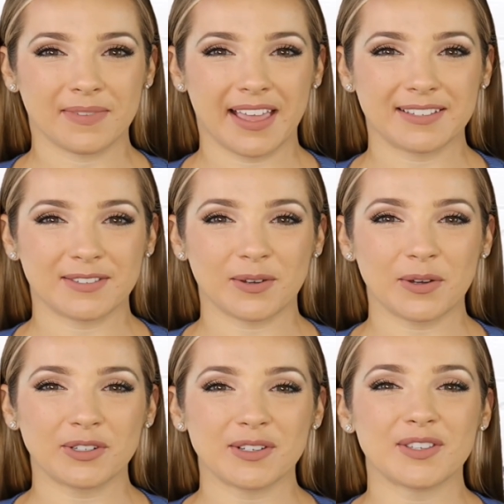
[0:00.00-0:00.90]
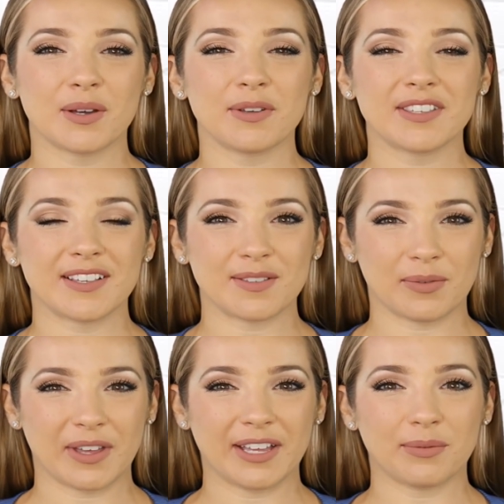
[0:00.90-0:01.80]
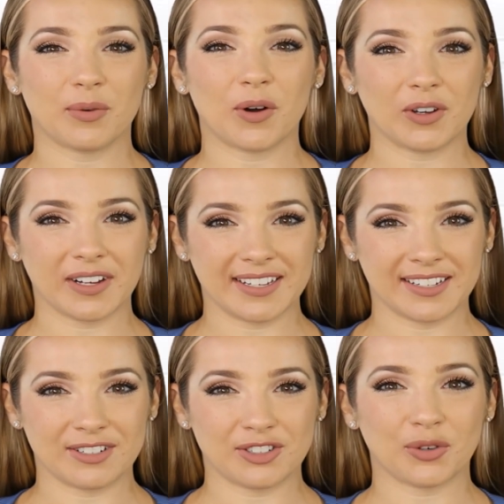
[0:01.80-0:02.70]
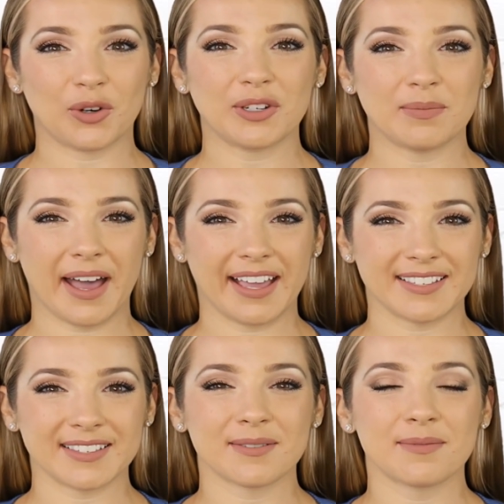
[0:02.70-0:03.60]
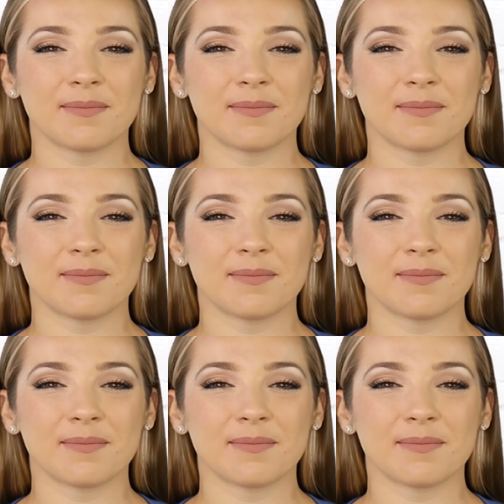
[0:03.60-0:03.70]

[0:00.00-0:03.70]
Exclusion services play a role in controlling mice.